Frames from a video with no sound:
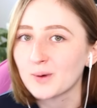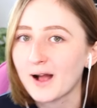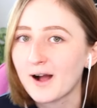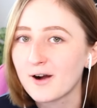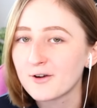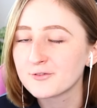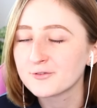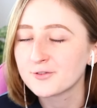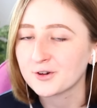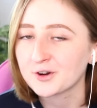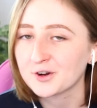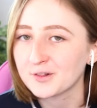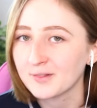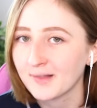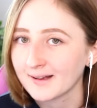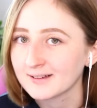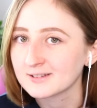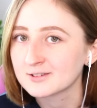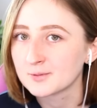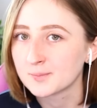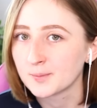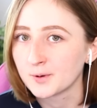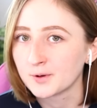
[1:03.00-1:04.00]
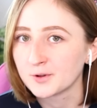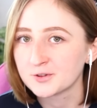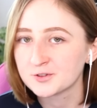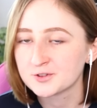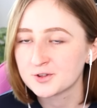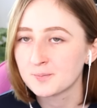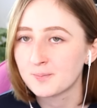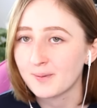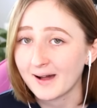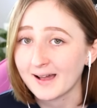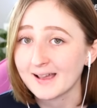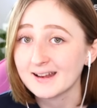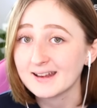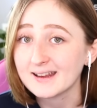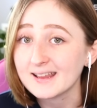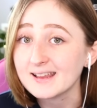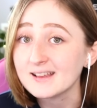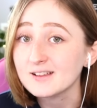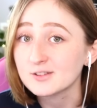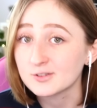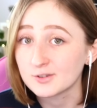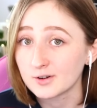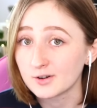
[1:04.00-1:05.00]
around for collectibles to buy an
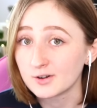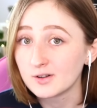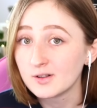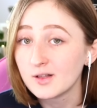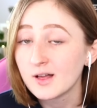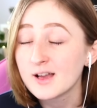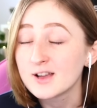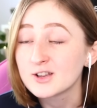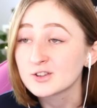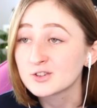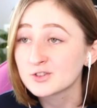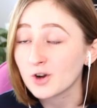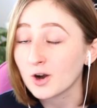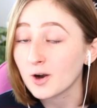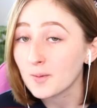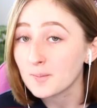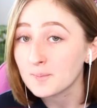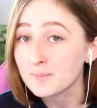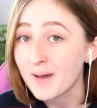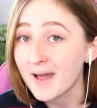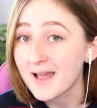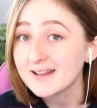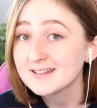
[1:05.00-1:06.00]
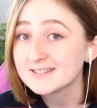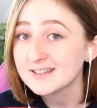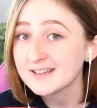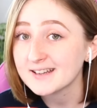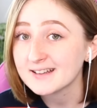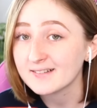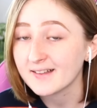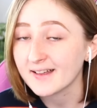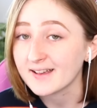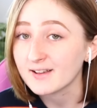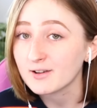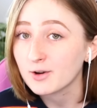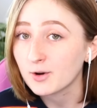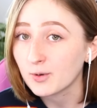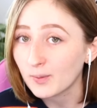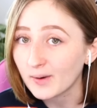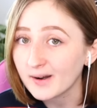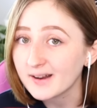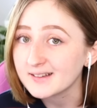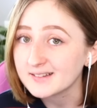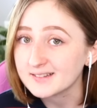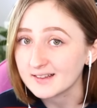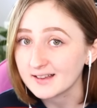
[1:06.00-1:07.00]
easel, start painting like
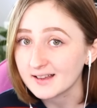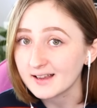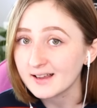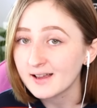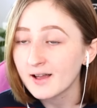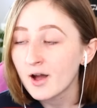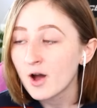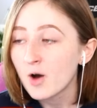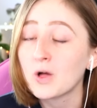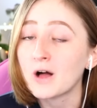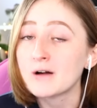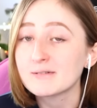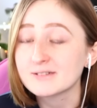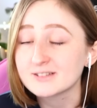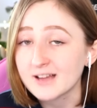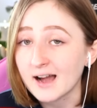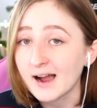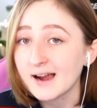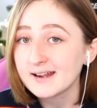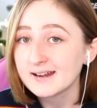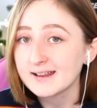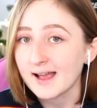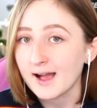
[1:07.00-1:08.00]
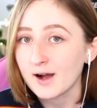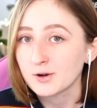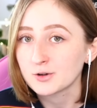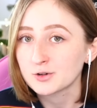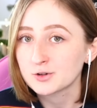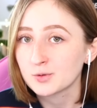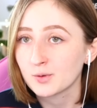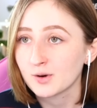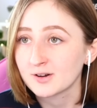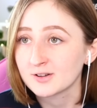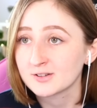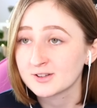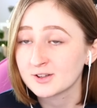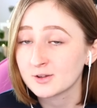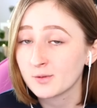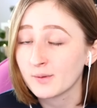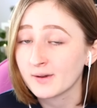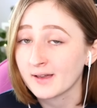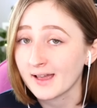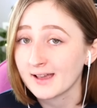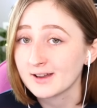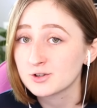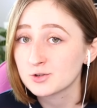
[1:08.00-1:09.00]
crazy. We'll have a tiny house so our skill
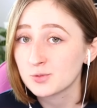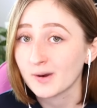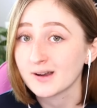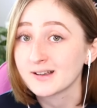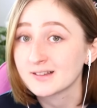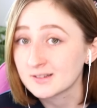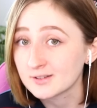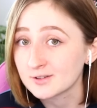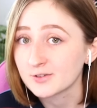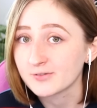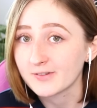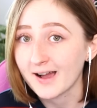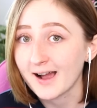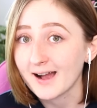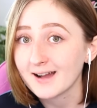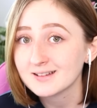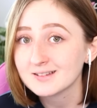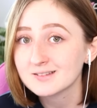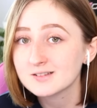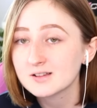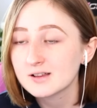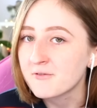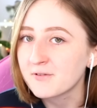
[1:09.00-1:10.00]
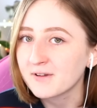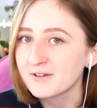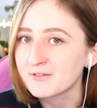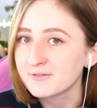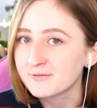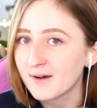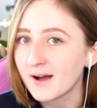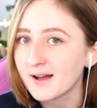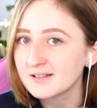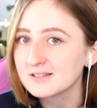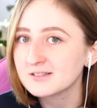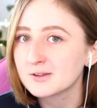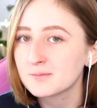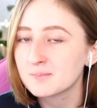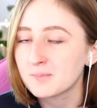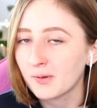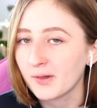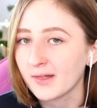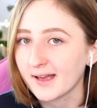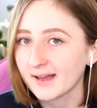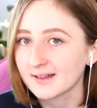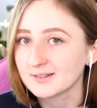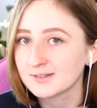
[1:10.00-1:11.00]
will gain twice as fast. If we can find some
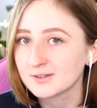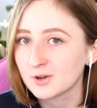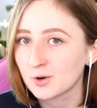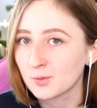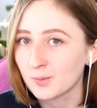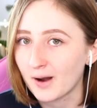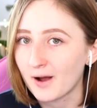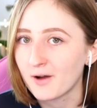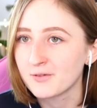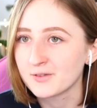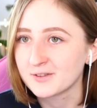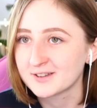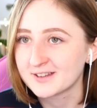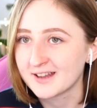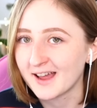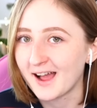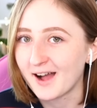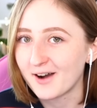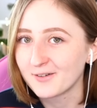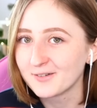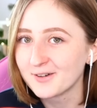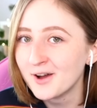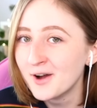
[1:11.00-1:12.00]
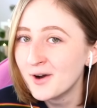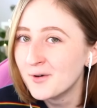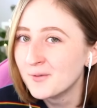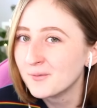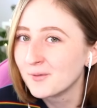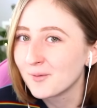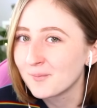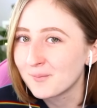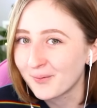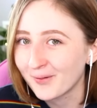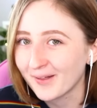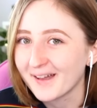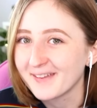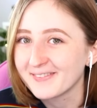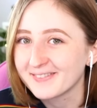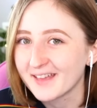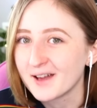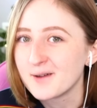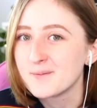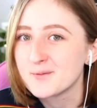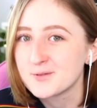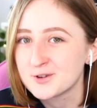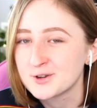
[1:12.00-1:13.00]
plants around the town, we'll
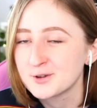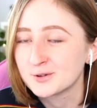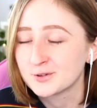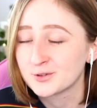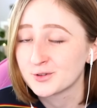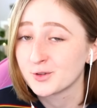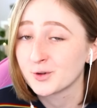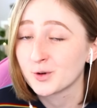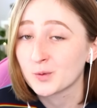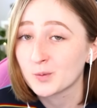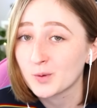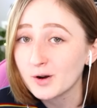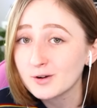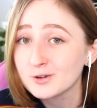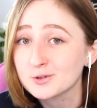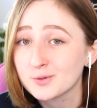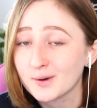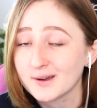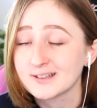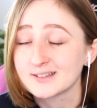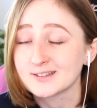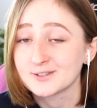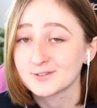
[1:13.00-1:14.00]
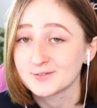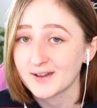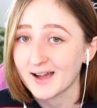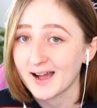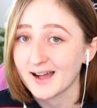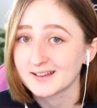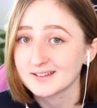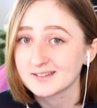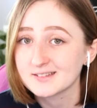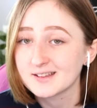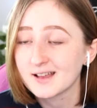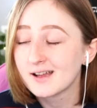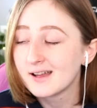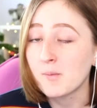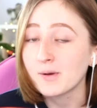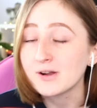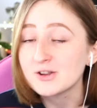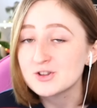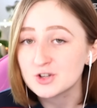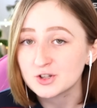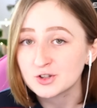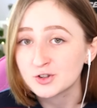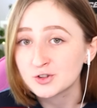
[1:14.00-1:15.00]
plant them too so they'll grow twice as fast. And
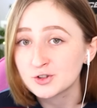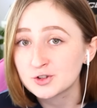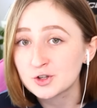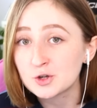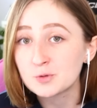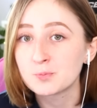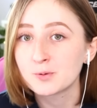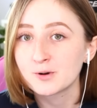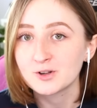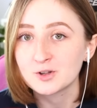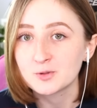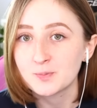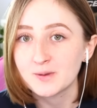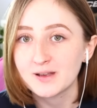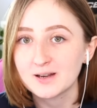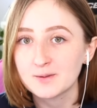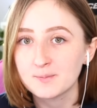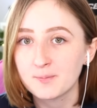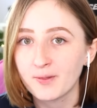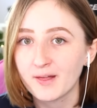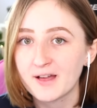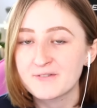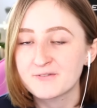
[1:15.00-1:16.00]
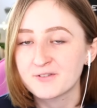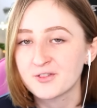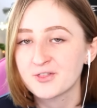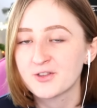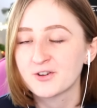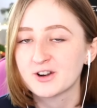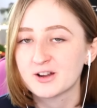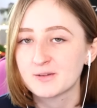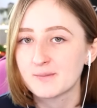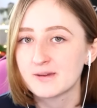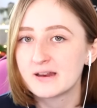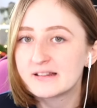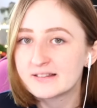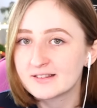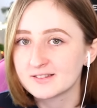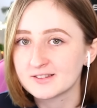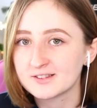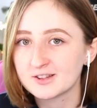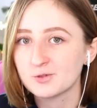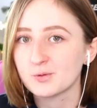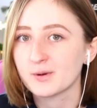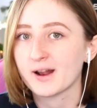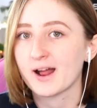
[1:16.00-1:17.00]
we just super speed play for 30 minutes
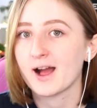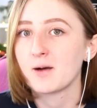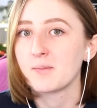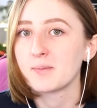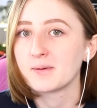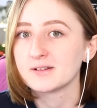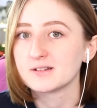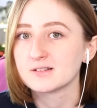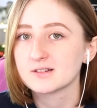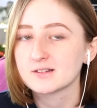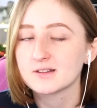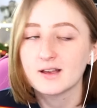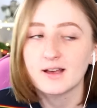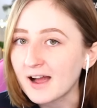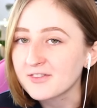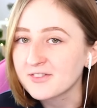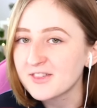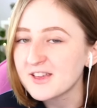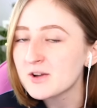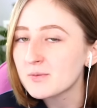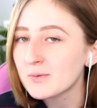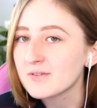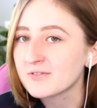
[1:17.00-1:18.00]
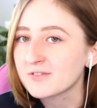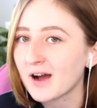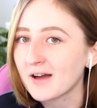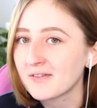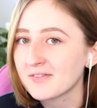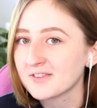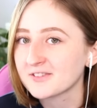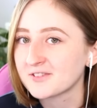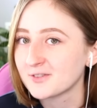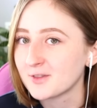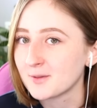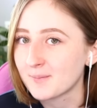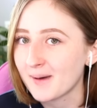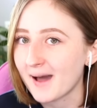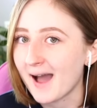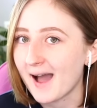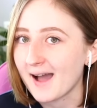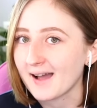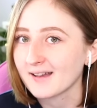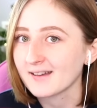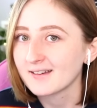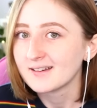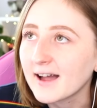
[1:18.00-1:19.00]
and see what happens. I think we've got this in the
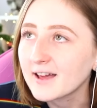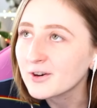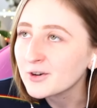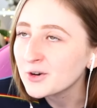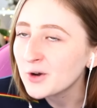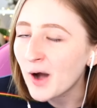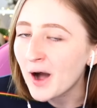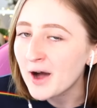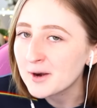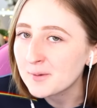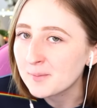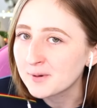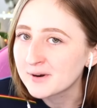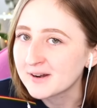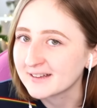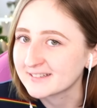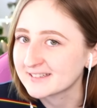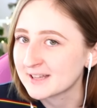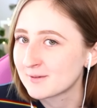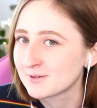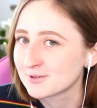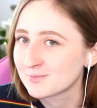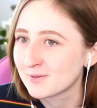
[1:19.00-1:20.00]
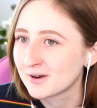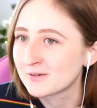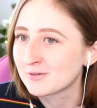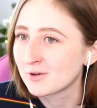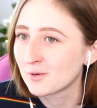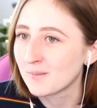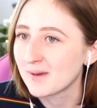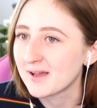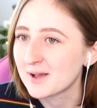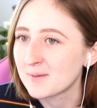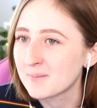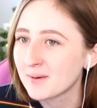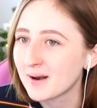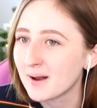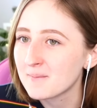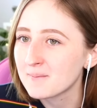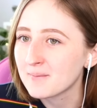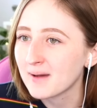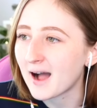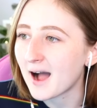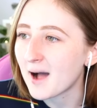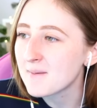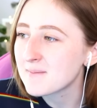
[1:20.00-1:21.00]
bag. I don't know how to predict how much money we'll make, but
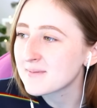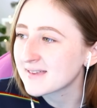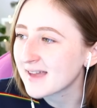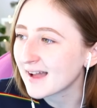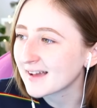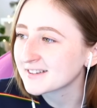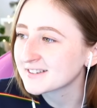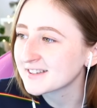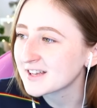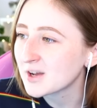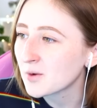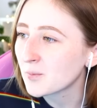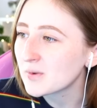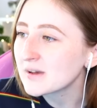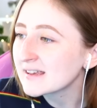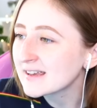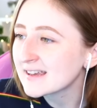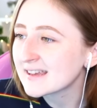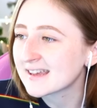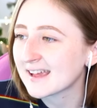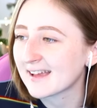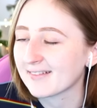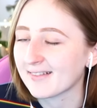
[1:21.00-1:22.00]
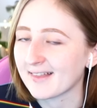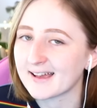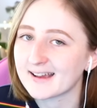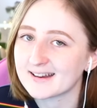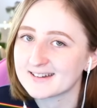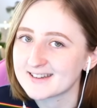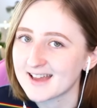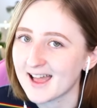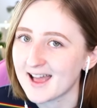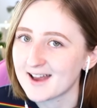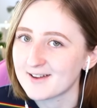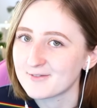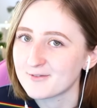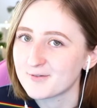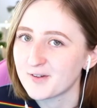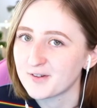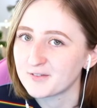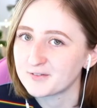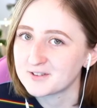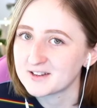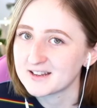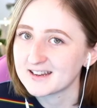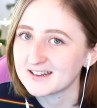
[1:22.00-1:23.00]
I'm I'm guessing we can get like 10,
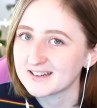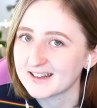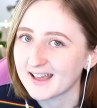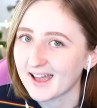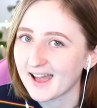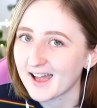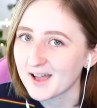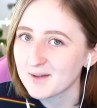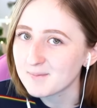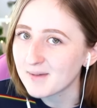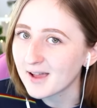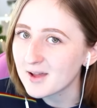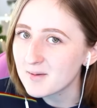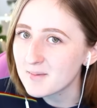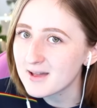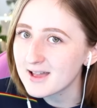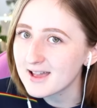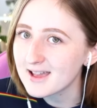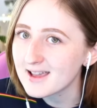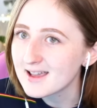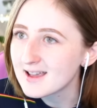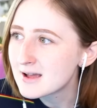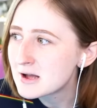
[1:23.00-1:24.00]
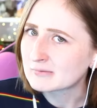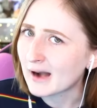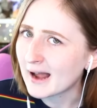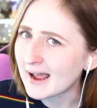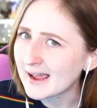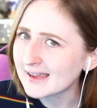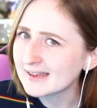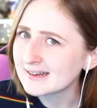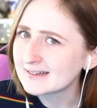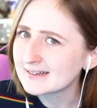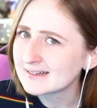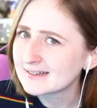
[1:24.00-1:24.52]
15k maybe, right?